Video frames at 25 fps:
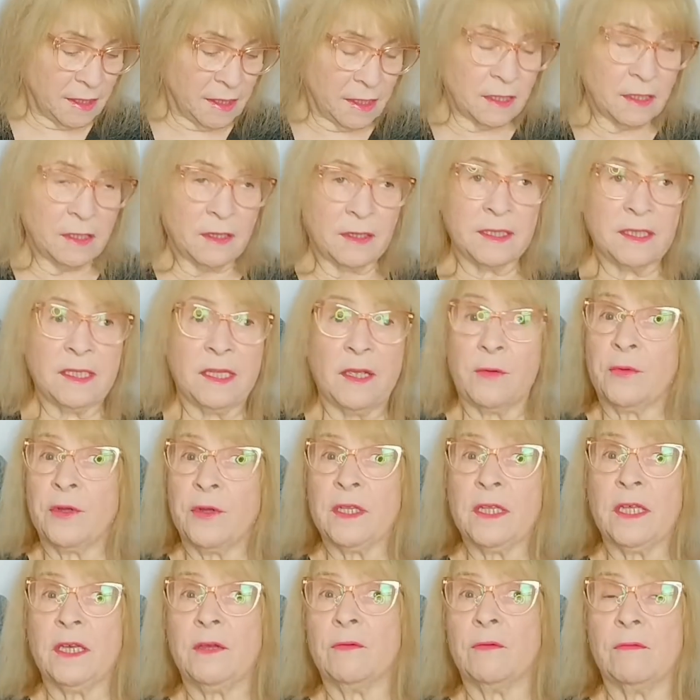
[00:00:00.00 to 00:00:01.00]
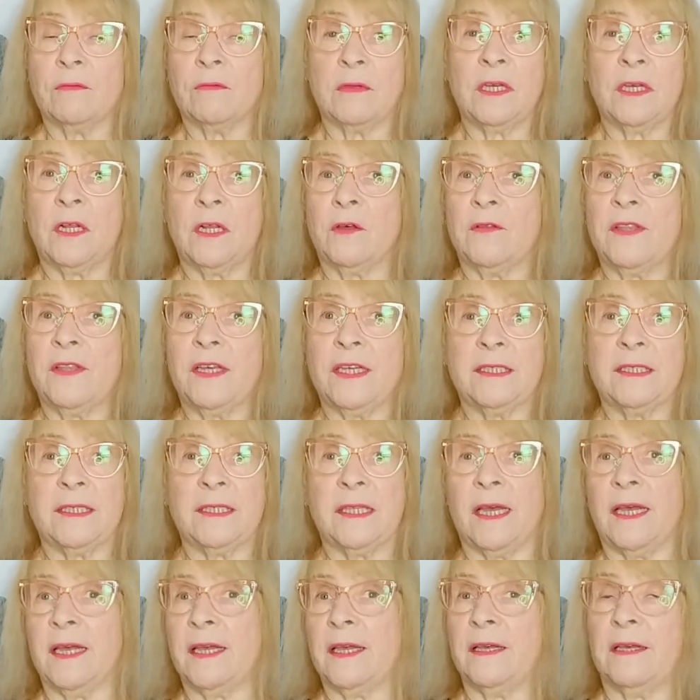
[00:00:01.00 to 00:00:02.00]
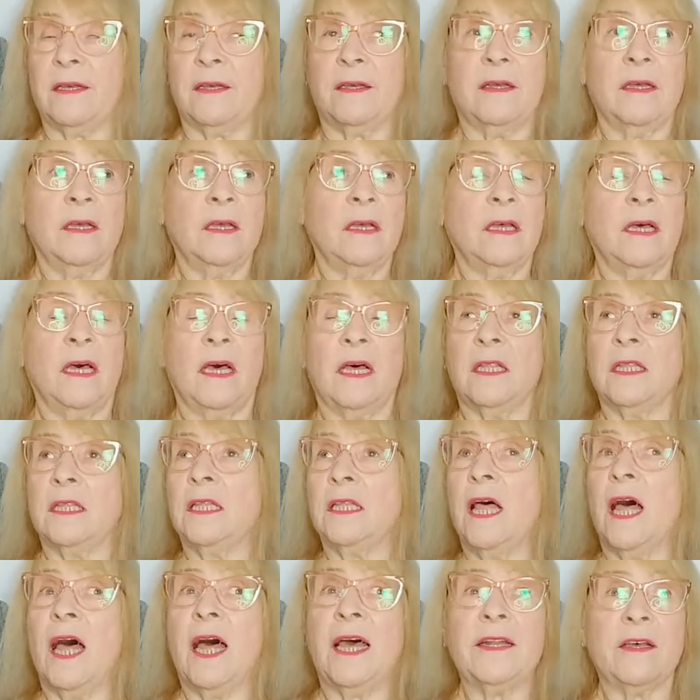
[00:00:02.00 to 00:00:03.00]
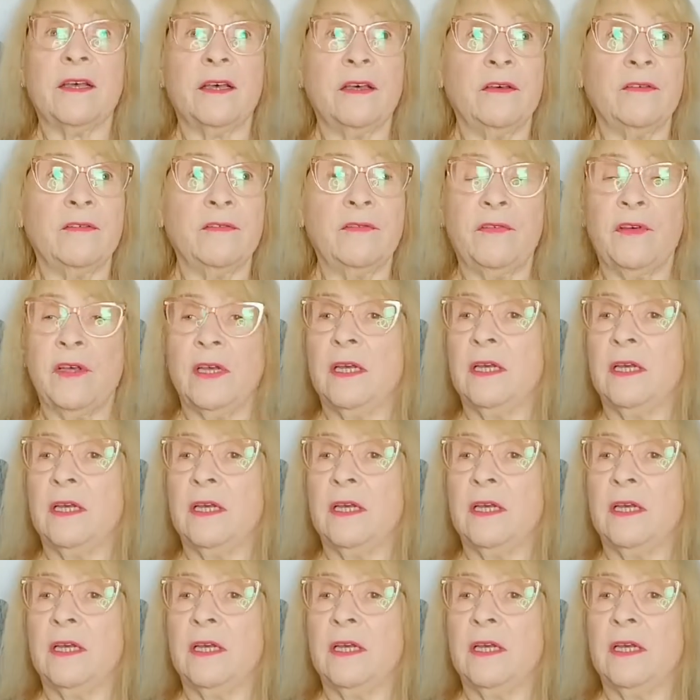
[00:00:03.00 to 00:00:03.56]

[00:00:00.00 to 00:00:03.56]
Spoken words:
because they're really, you know, there's like a lot of